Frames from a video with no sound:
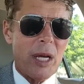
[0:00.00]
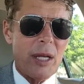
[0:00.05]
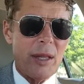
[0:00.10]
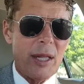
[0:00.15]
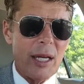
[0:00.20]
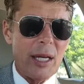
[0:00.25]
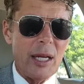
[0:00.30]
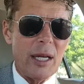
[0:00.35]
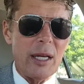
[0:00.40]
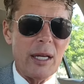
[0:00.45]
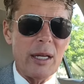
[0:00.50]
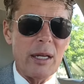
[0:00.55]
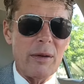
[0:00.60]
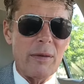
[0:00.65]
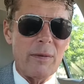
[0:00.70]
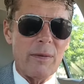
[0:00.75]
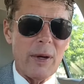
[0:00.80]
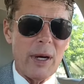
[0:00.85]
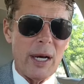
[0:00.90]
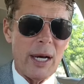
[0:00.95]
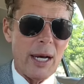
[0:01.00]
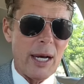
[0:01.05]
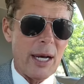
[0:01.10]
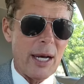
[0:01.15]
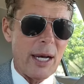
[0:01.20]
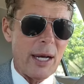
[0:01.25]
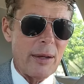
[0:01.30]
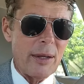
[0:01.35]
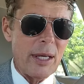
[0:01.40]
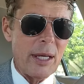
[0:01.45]
the,
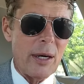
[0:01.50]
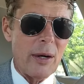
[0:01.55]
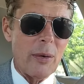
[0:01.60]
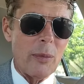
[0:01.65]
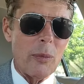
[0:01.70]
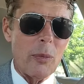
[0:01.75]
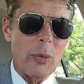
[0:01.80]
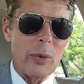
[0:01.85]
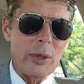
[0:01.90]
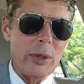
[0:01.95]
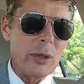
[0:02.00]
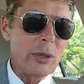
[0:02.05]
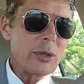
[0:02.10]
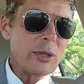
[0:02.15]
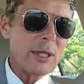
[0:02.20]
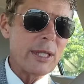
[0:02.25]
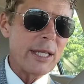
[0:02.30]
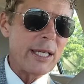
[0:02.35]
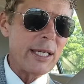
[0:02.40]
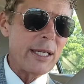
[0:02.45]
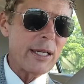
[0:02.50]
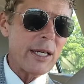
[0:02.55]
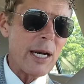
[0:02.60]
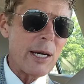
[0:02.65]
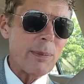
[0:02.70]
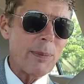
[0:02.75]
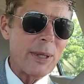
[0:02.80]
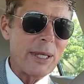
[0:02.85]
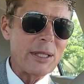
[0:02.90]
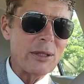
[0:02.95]
uh, you know, when you see
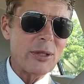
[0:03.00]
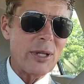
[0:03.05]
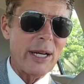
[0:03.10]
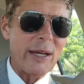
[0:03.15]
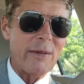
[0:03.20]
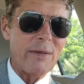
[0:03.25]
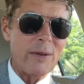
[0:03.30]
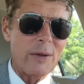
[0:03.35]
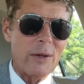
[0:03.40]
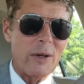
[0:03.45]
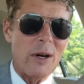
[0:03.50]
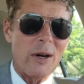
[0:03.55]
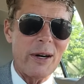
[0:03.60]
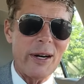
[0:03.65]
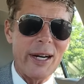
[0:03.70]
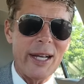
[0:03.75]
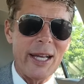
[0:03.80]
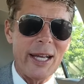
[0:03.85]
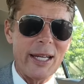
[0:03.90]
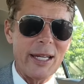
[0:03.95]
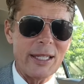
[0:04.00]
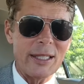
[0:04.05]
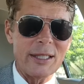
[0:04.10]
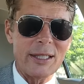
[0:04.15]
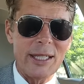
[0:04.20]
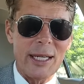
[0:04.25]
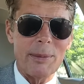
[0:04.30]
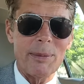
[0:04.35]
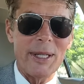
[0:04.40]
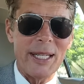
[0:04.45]
companies like Ferrari
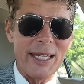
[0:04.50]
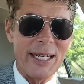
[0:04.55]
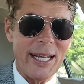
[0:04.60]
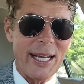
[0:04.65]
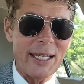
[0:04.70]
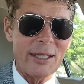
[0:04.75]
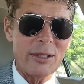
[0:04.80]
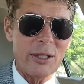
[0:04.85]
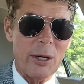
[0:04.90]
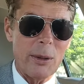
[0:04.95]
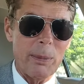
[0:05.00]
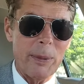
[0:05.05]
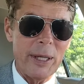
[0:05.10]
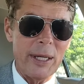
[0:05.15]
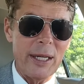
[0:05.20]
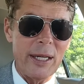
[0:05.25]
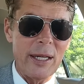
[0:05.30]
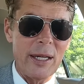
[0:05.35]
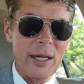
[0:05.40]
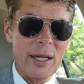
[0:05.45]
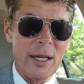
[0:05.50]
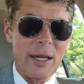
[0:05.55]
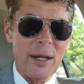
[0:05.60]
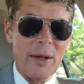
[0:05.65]
accepting XRP,